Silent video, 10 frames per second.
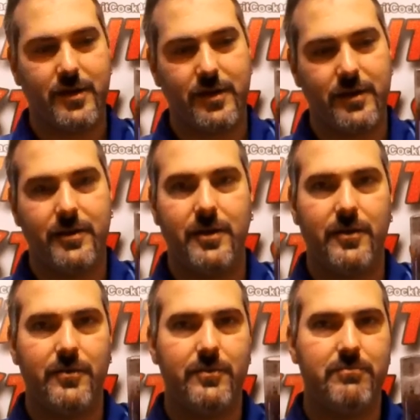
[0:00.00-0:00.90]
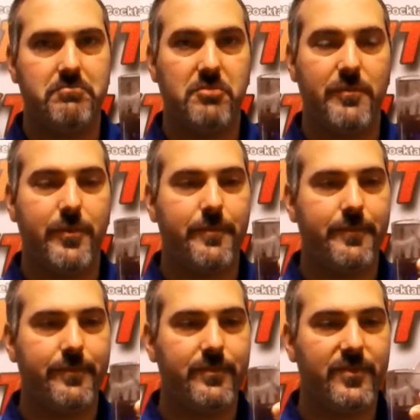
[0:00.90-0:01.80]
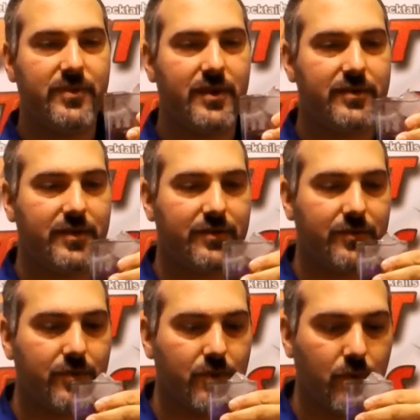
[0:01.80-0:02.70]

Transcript: clean colored purple. See how it tastes.